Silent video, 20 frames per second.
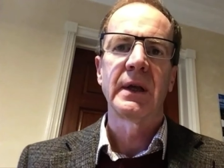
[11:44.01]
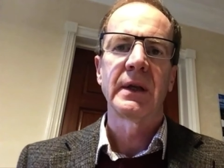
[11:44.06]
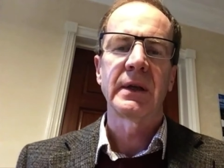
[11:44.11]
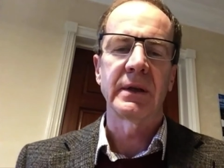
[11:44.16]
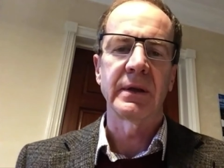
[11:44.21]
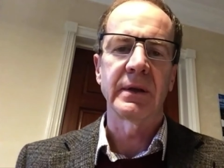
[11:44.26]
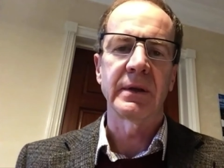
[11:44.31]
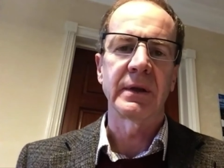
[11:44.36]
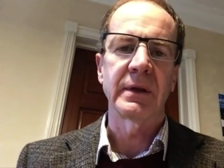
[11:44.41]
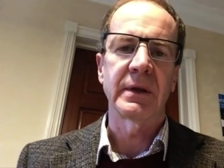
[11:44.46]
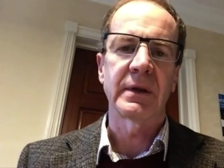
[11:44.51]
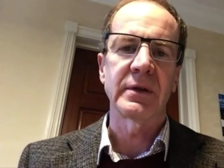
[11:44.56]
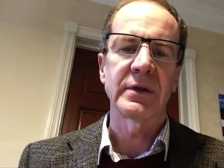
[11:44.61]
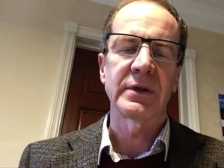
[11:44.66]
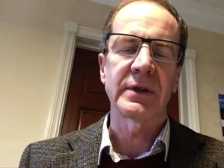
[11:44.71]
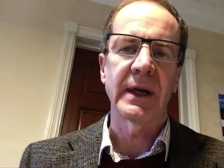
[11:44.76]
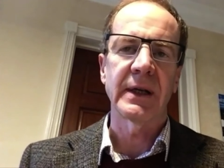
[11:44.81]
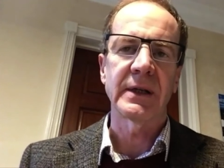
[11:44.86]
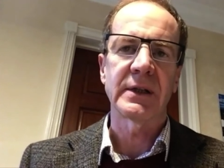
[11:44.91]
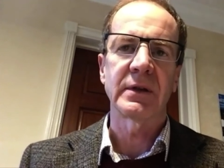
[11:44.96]
that the
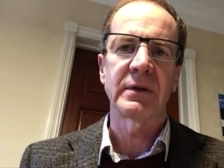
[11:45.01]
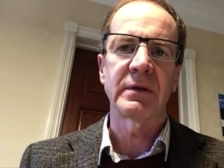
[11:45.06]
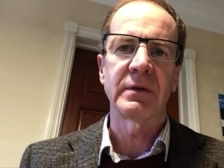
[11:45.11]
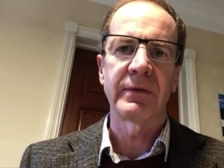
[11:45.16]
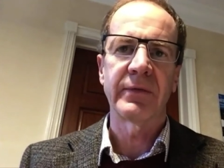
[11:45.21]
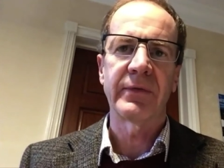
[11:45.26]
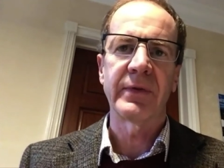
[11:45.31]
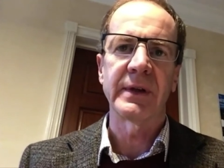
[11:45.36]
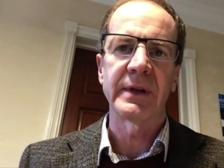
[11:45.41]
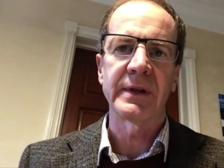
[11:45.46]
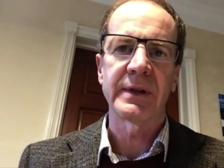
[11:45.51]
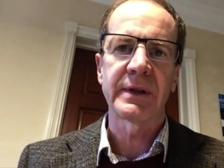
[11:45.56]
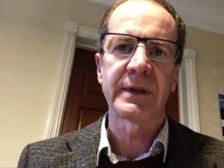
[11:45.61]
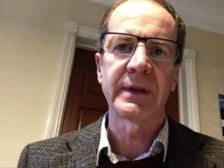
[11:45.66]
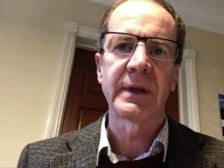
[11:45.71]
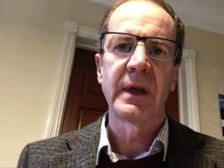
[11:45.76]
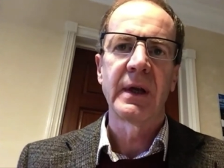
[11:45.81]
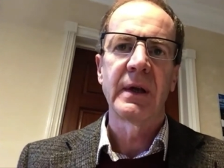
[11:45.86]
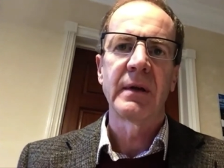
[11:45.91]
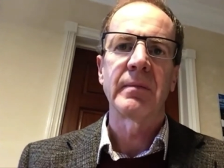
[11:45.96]
contractor could finish
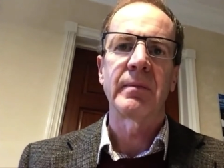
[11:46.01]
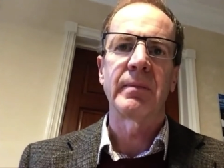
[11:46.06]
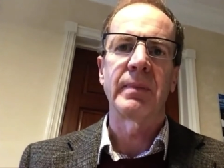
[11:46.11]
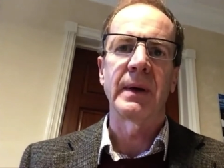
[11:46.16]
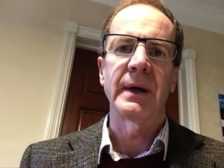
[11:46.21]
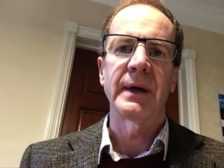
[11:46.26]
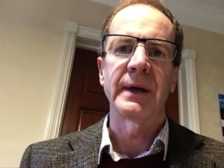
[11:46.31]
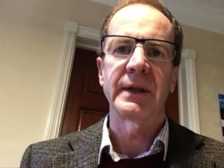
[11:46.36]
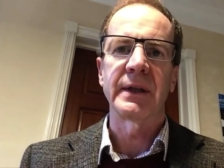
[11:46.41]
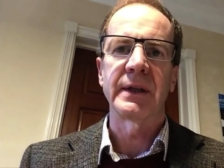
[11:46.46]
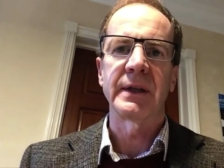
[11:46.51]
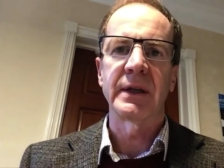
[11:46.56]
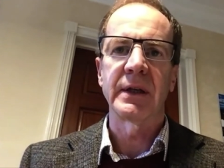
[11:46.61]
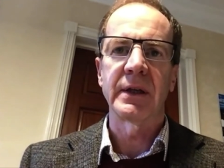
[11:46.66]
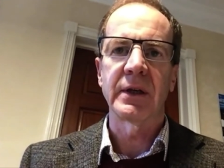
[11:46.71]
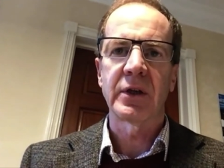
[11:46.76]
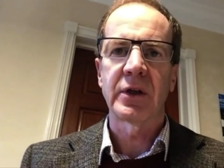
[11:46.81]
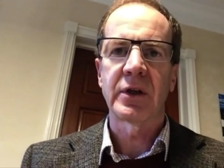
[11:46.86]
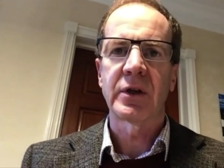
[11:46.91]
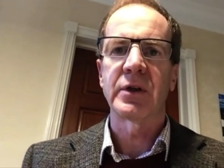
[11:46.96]
by
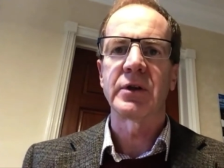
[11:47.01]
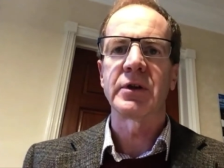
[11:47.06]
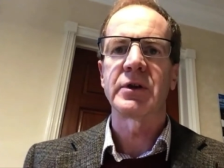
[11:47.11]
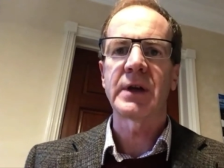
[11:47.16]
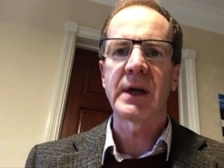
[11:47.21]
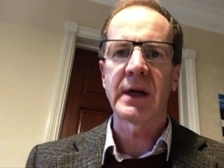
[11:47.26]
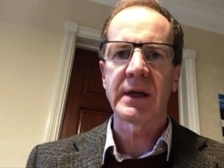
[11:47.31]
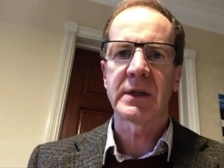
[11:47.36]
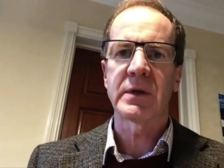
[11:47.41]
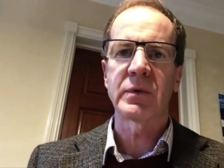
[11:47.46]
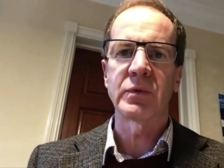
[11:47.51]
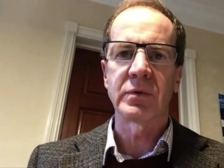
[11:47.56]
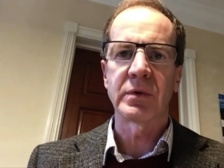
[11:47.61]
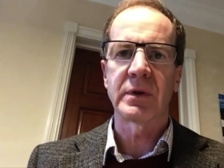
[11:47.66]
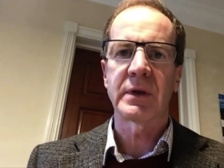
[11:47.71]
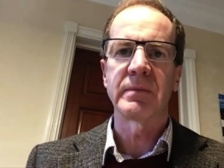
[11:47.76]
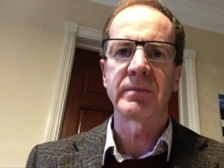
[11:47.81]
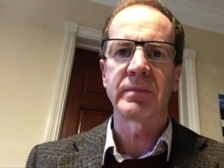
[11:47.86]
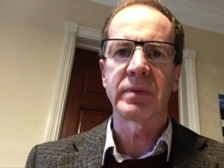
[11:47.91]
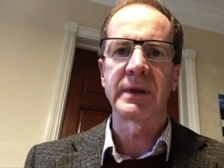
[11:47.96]
the contractual
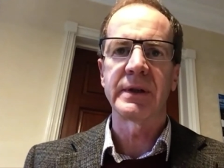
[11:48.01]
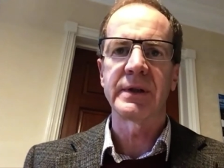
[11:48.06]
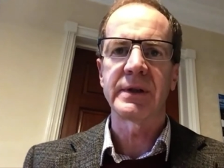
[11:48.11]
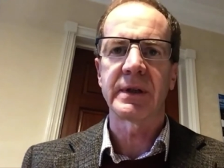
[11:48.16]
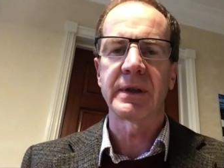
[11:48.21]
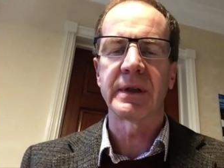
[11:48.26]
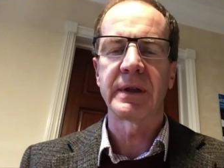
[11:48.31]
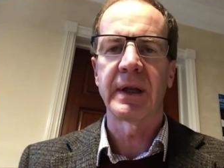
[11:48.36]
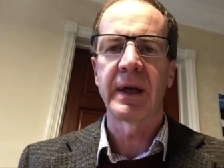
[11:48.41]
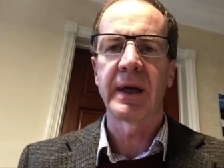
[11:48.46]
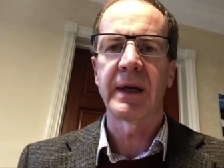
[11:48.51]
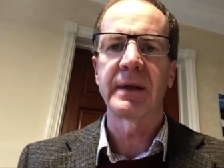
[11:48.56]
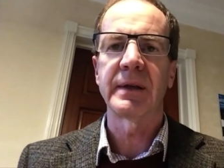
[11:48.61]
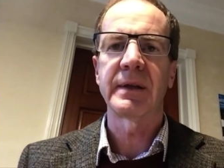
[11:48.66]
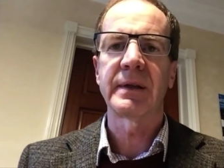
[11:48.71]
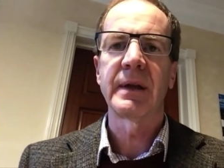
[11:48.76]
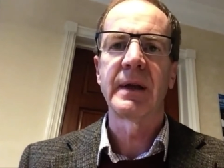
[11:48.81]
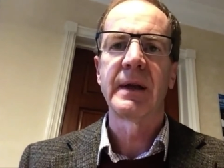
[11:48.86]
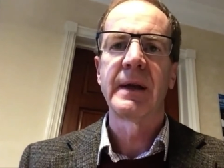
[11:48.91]
completion date,